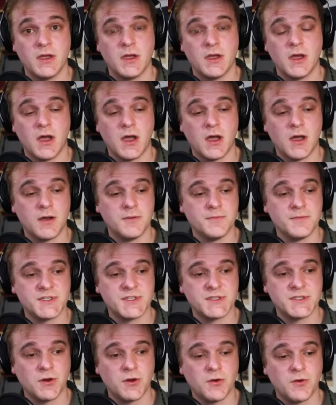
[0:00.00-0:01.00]
Um,
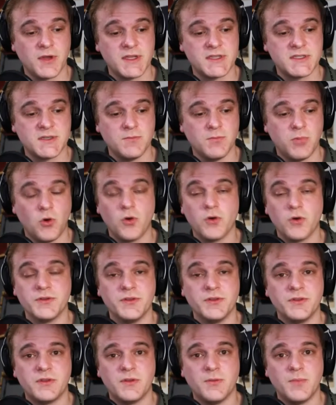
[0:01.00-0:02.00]
so it's
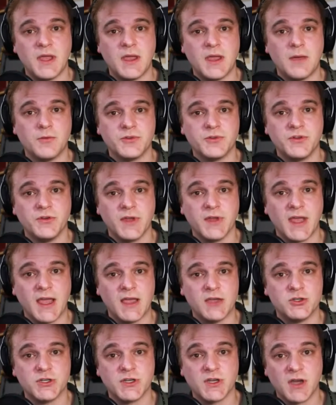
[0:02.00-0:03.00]
important to be able to
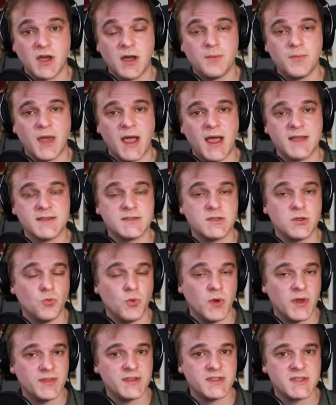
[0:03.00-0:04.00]
engage in combat to
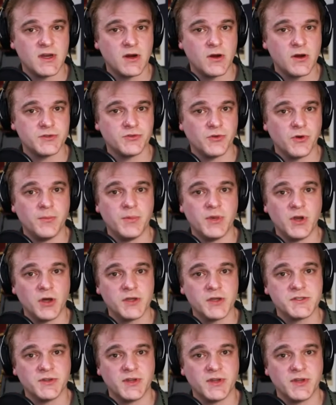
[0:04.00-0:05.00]
win the territory, but
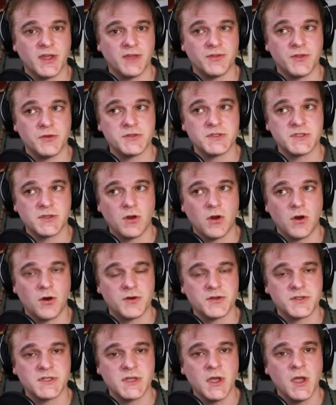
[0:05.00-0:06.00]
also to get those
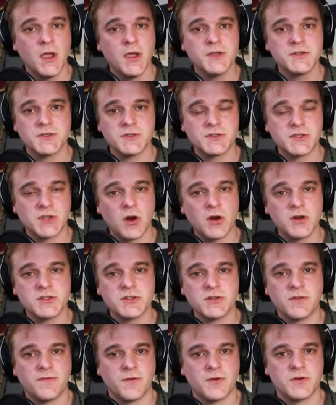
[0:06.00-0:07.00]
stars. So stars are
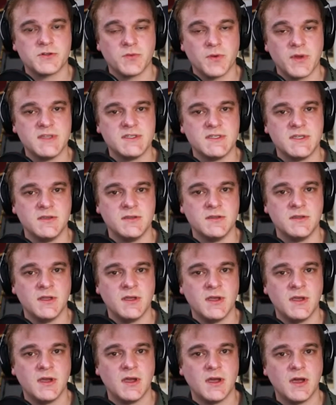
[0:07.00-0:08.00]
the first reason
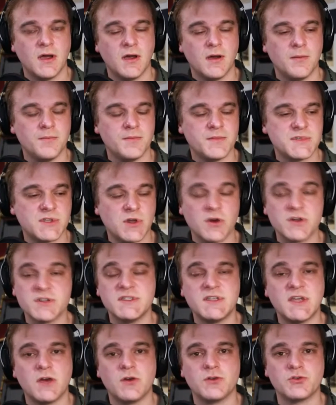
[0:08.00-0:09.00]
um, stars and
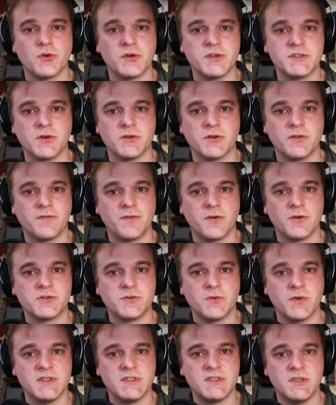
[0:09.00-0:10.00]
territories are the first
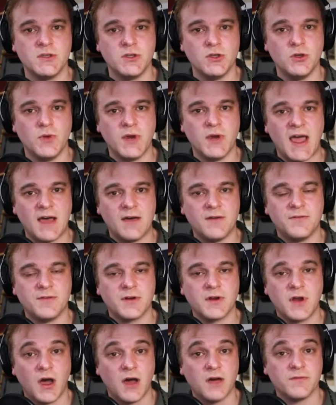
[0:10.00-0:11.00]
reason you would have
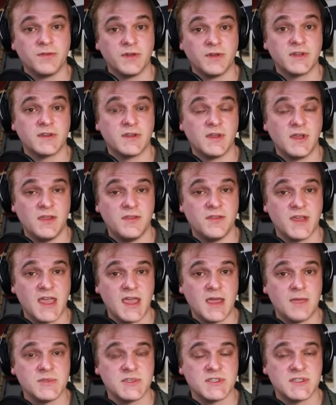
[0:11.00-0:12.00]
conflict in the
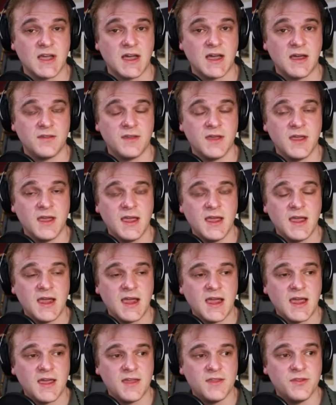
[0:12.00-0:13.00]
game of Scythe.
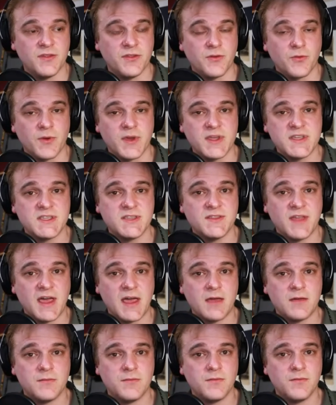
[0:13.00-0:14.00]
And the reason
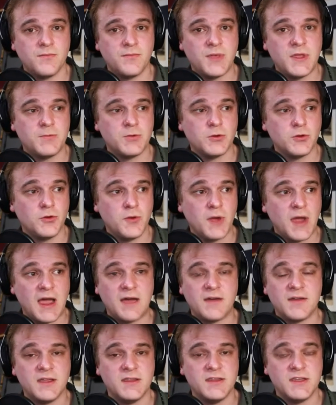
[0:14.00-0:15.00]
that people who
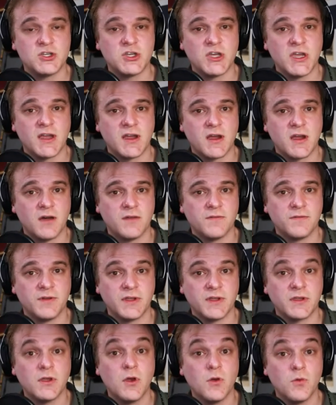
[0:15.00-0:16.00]
ha- initiate
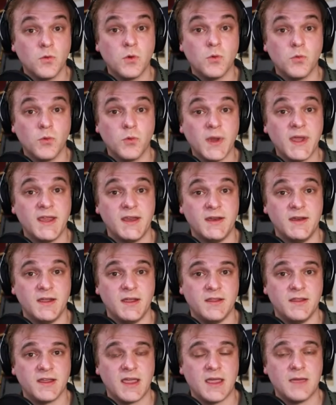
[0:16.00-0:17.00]
conflict will win in
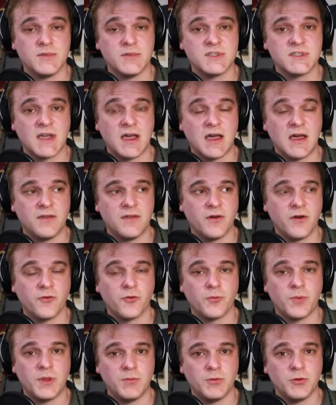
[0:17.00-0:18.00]
the game of Scythe over
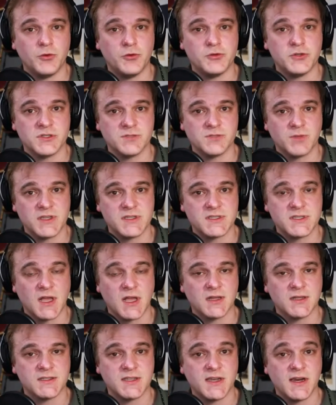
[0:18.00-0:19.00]
people who just play
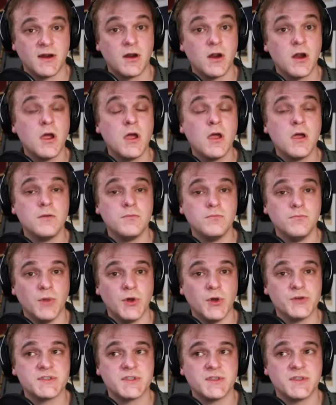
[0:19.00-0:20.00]
solitaire
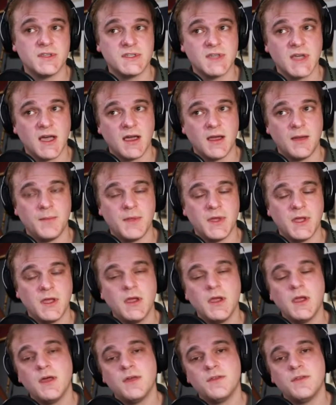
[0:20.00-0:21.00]
most of the time.
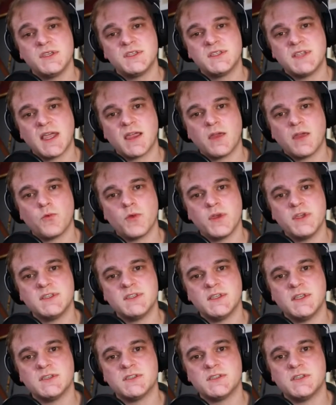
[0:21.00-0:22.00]
The second
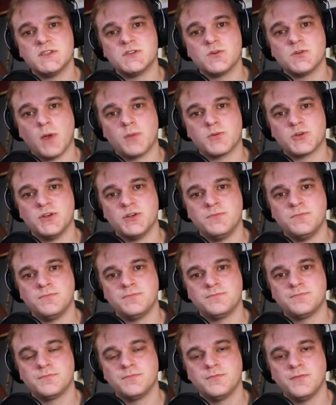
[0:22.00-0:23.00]
reason is disruption.
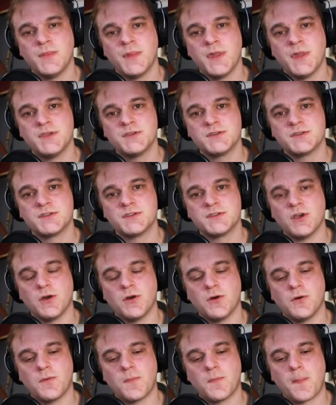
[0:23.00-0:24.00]

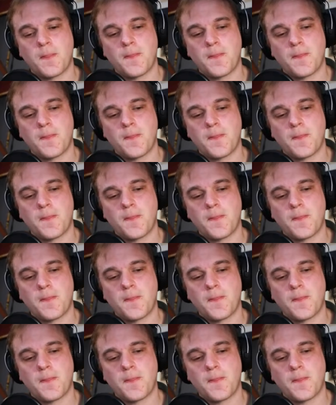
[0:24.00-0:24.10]
So,